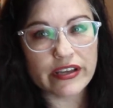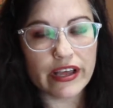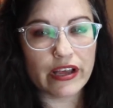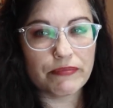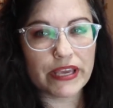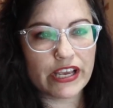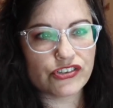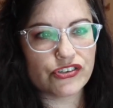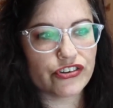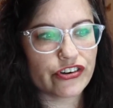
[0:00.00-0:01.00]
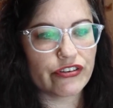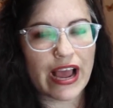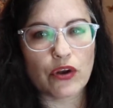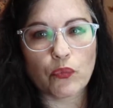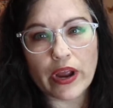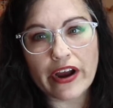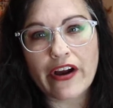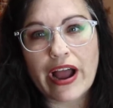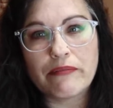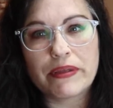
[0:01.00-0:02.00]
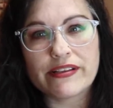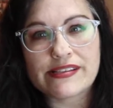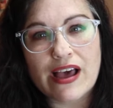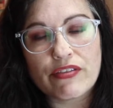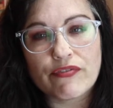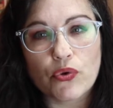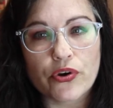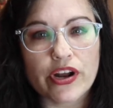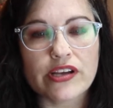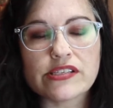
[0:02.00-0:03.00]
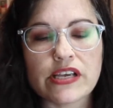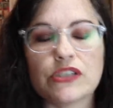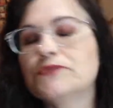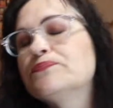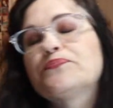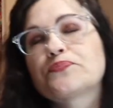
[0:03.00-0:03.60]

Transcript: Um, in case you're not aware, I'm in South Florida, so